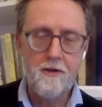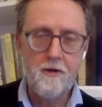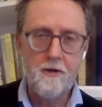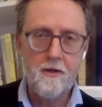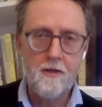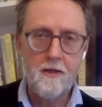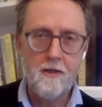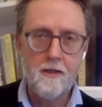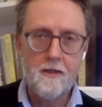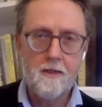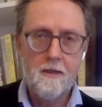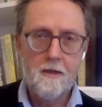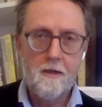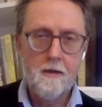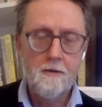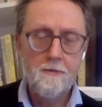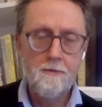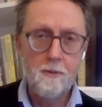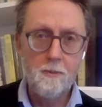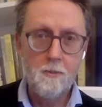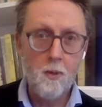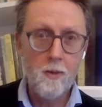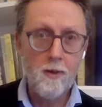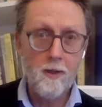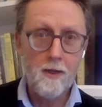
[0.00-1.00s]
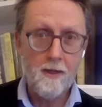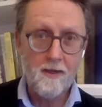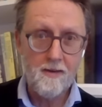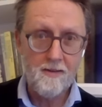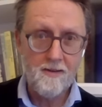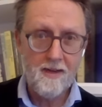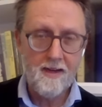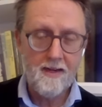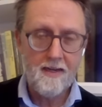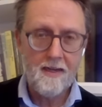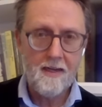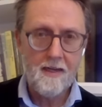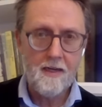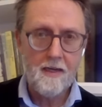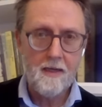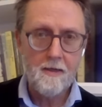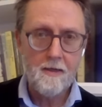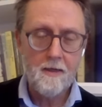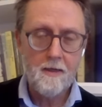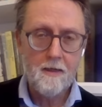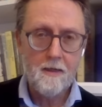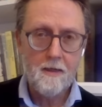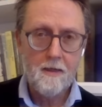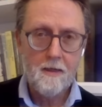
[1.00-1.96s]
Syria for more than a decade.